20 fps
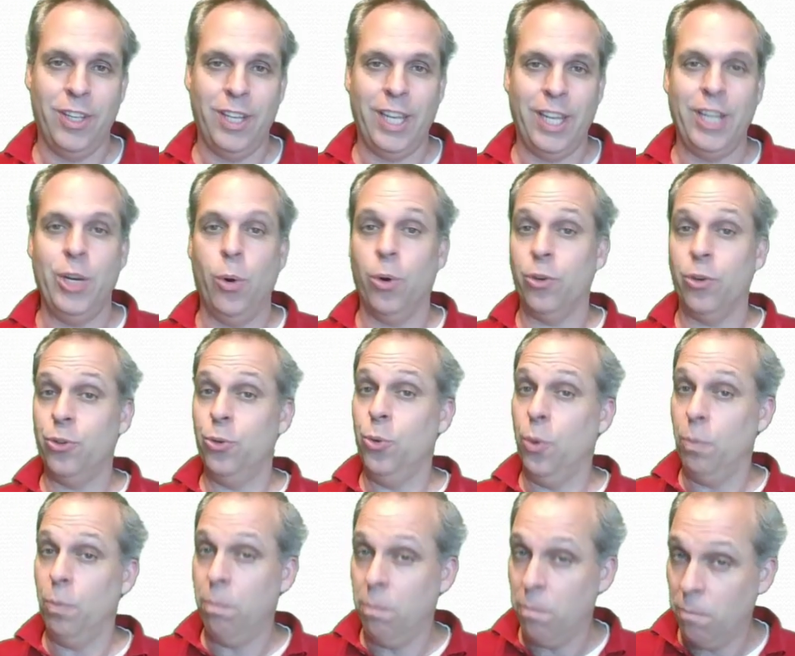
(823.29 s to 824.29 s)
in order
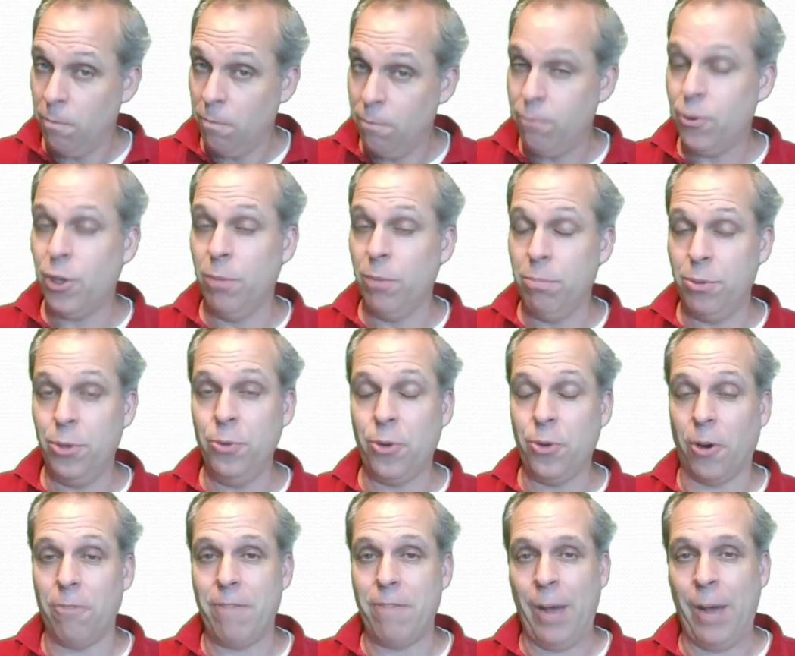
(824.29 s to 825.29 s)
to compute
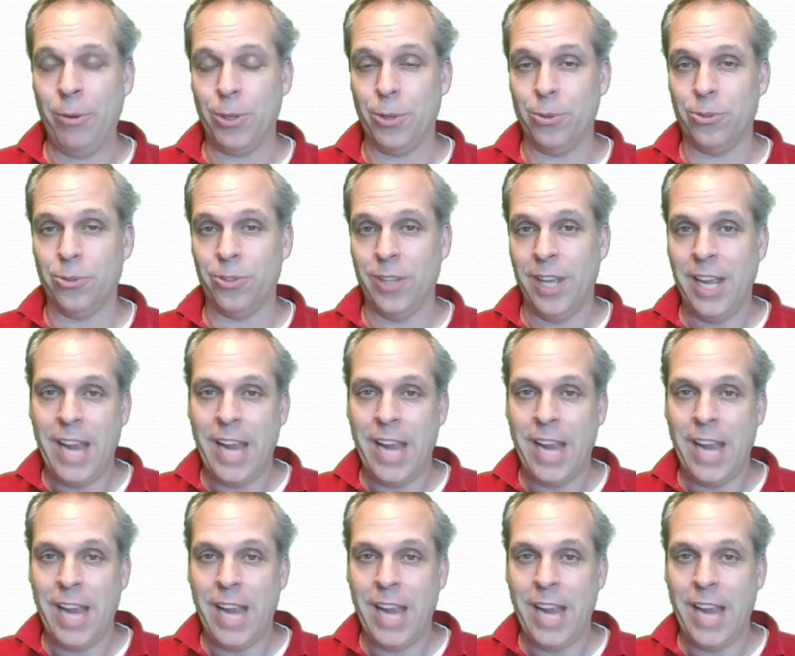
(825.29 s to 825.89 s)
our values.